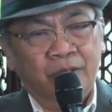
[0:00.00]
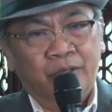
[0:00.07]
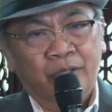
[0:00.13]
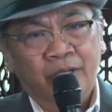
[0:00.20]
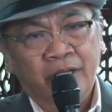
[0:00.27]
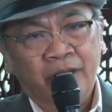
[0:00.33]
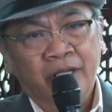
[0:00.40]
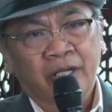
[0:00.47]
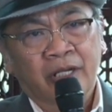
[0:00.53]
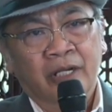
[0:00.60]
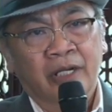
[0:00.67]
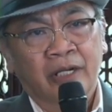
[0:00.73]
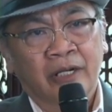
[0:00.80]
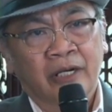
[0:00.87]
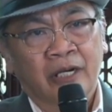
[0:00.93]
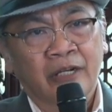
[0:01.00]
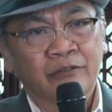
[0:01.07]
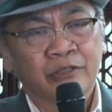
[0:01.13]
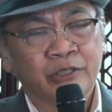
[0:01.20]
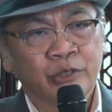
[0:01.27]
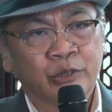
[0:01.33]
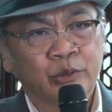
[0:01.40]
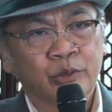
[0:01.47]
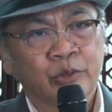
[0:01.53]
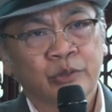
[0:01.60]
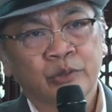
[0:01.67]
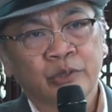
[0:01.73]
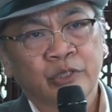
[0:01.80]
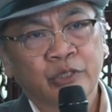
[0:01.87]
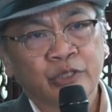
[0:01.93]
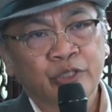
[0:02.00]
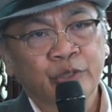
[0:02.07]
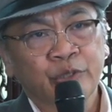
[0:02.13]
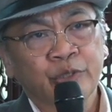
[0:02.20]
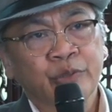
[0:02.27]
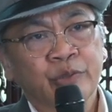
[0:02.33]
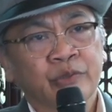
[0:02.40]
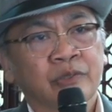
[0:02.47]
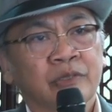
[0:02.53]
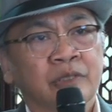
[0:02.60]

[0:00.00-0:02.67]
Okay, I want to continue.